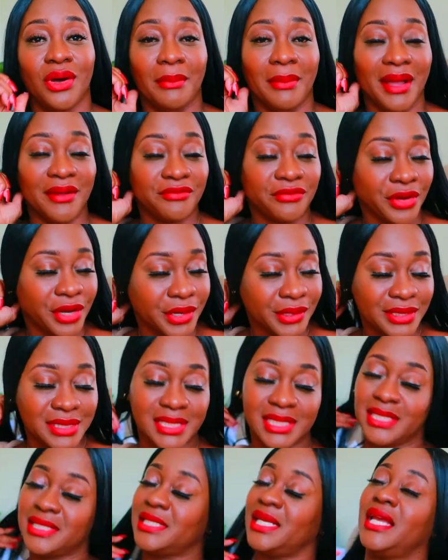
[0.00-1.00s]
on my
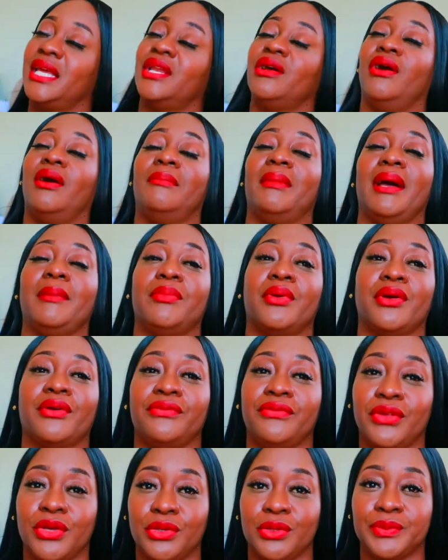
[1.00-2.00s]
fragrances and on my
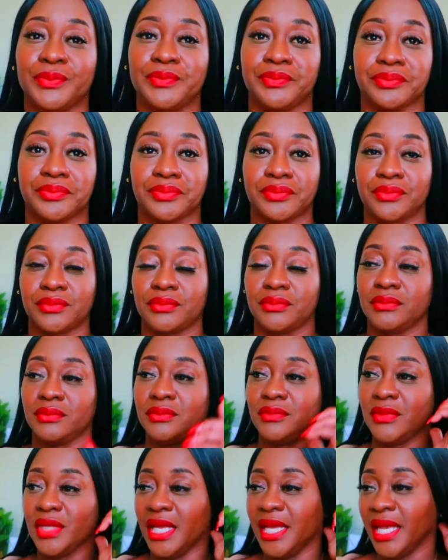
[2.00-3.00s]
perfume
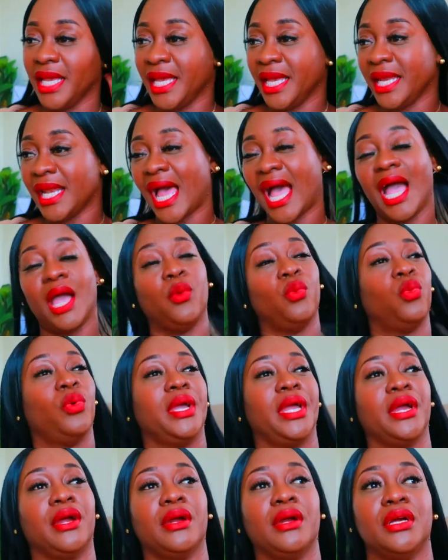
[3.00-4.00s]
and i
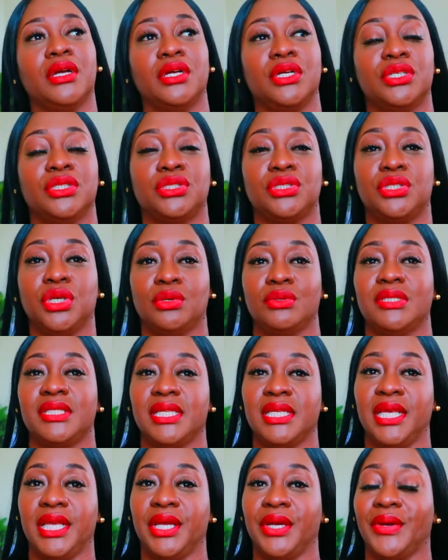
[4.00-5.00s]
wear
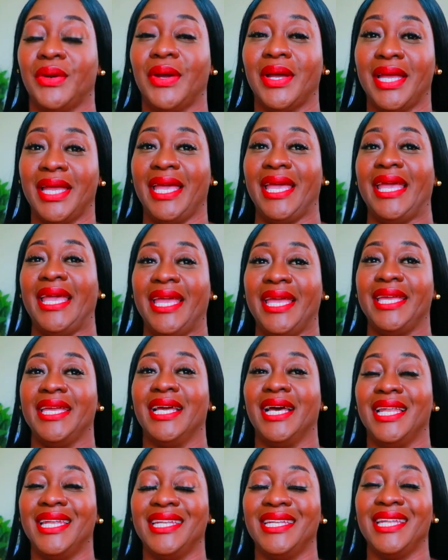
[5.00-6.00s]
dossier
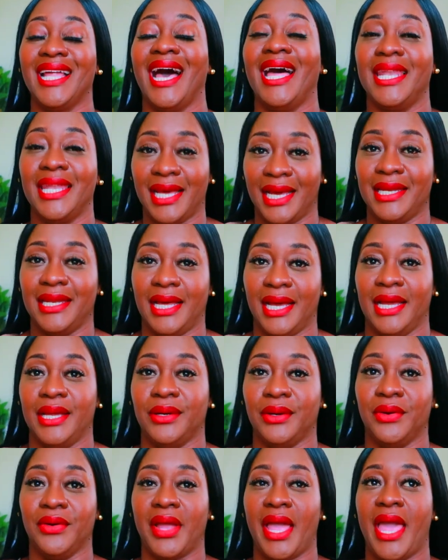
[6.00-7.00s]
a lot lot lot
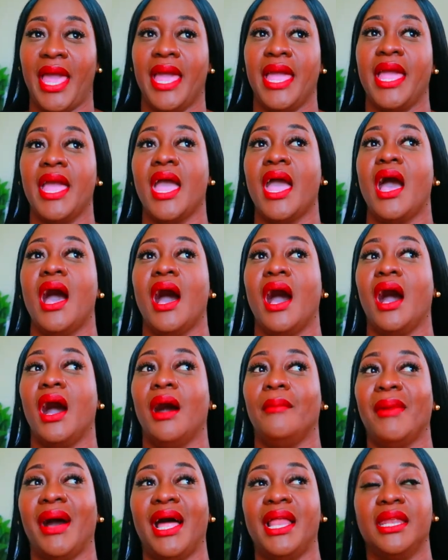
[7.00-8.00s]
okay
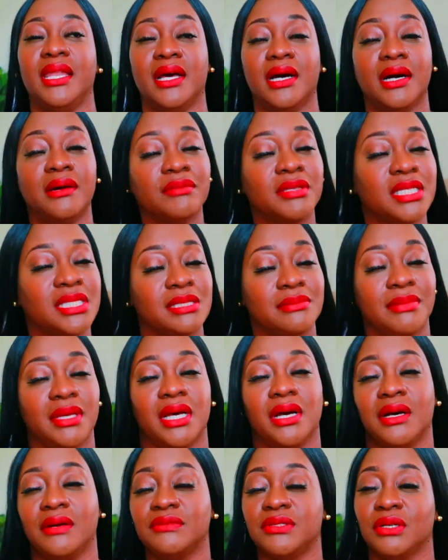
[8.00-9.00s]
um, i love the
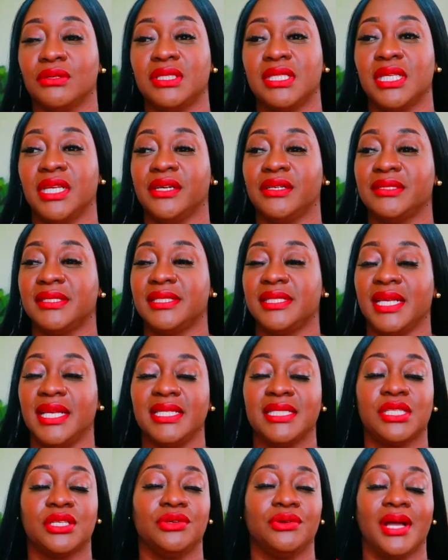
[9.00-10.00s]
smell of dossier
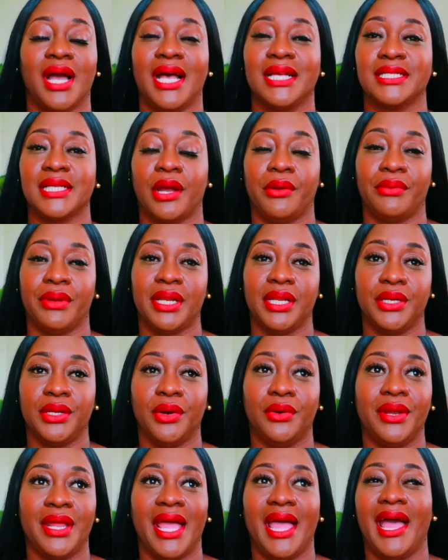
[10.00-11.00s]
scents you guys already
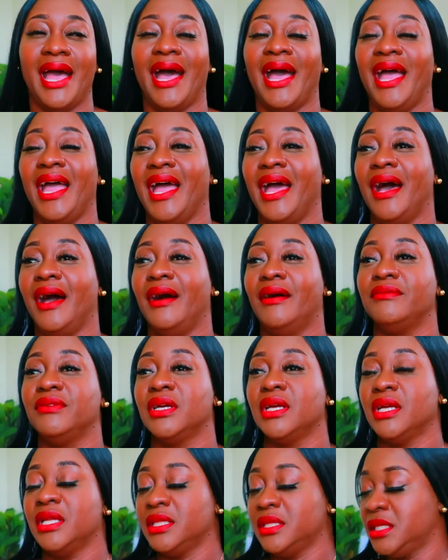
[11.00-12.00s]
know that i have
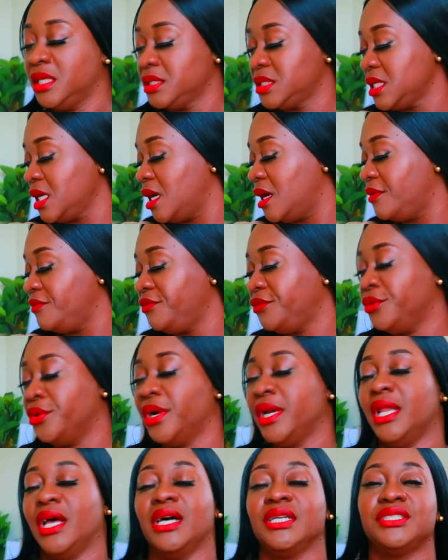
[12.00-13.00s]
the tom
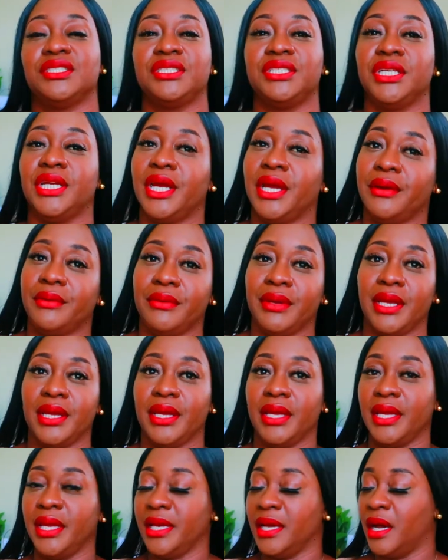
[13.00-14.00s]
ford lost
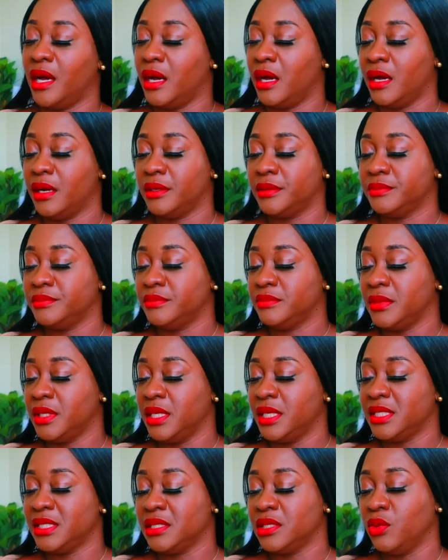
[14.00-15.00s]
cherry um
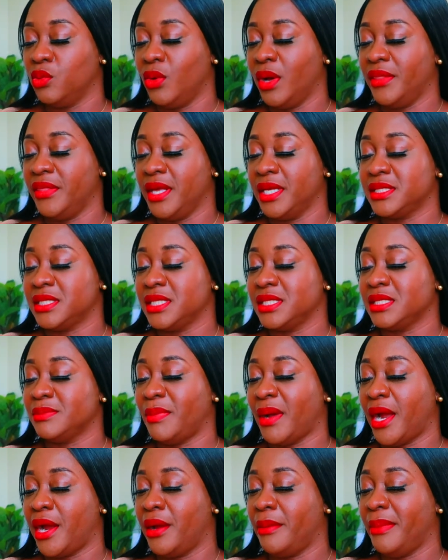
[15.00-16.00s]
the one that's
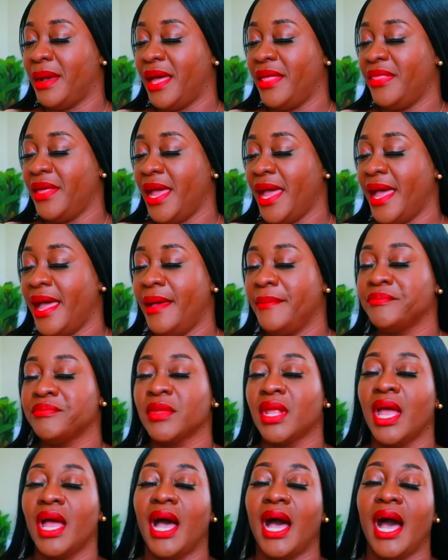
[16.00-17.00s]
inspired by that
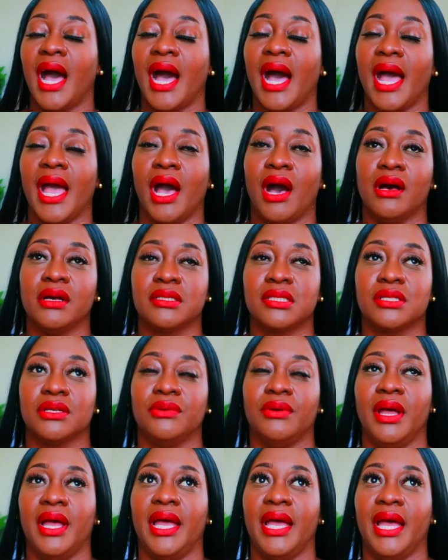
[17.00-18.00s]
I
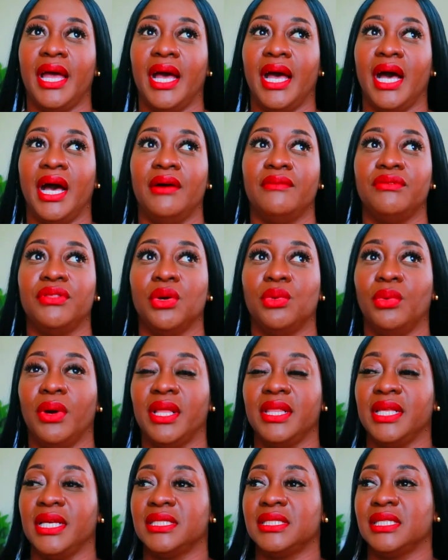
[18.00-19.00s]
also have the
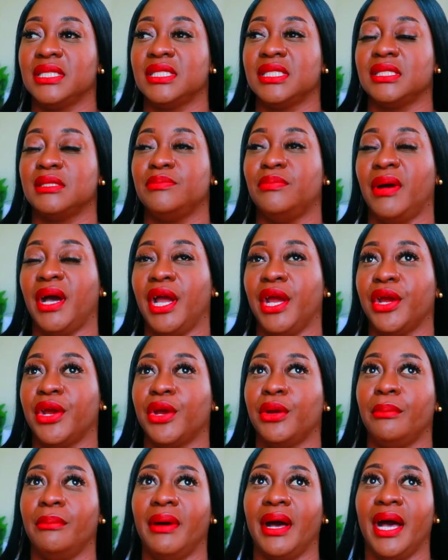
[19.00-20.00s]
one that's
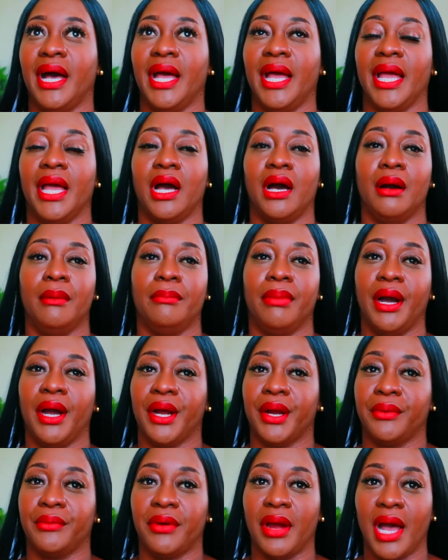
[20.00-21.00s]
inspired by um,
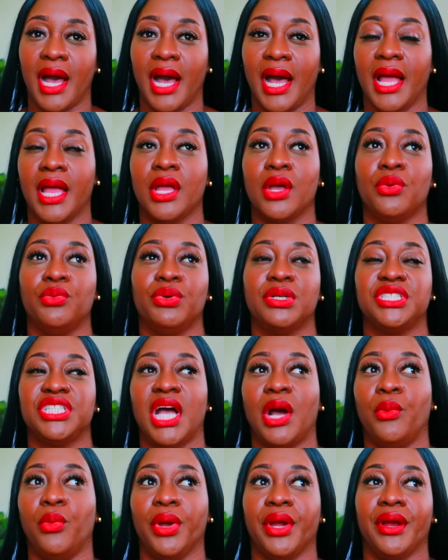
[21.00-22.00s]
Baccarat,
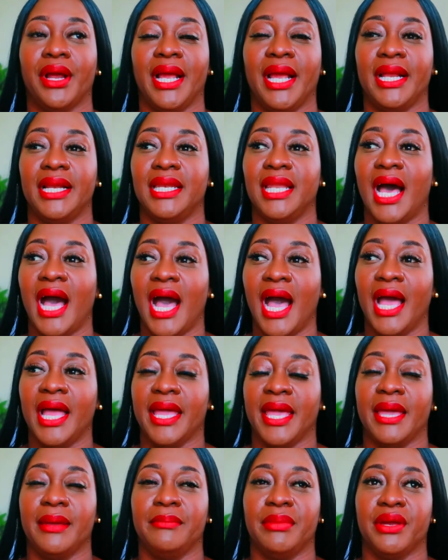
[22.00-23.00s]
which I wear a
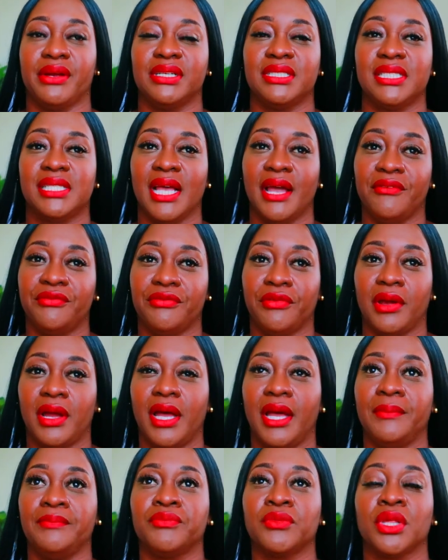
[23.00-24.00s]
lot, Ambery
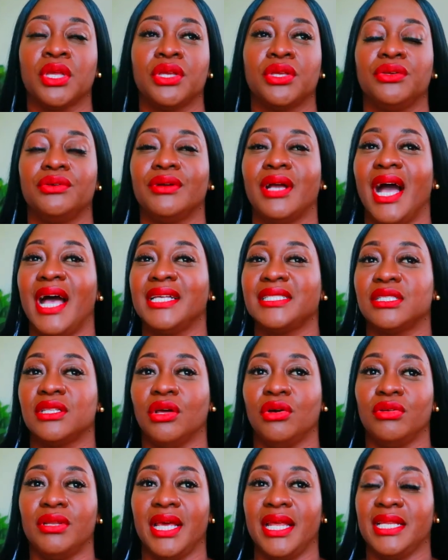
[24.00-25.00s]
Saffron. You guys
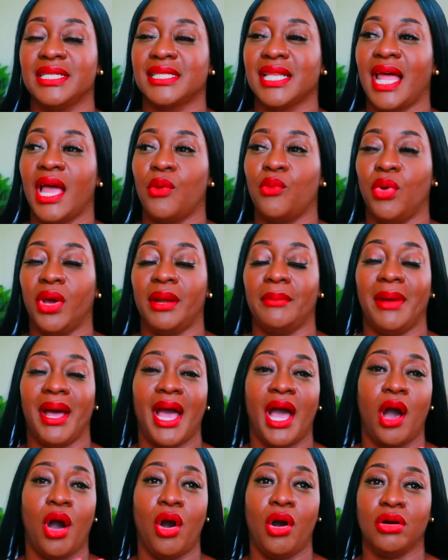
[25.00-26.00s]
know that it's like one of
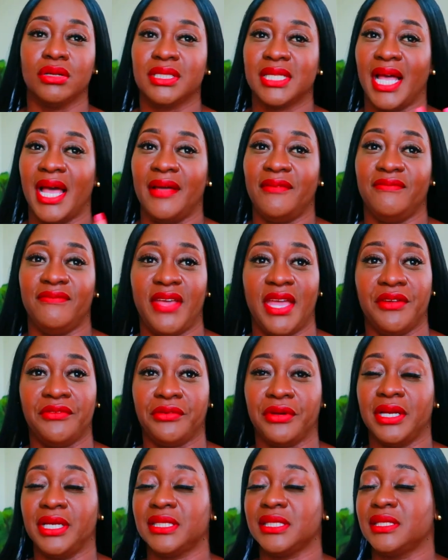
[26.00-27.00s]
my all-time
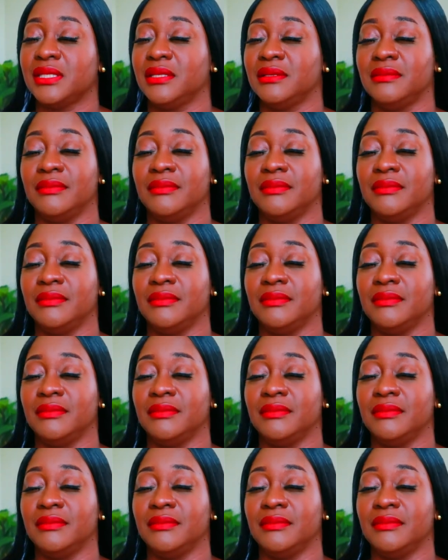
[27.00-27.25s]
favorites.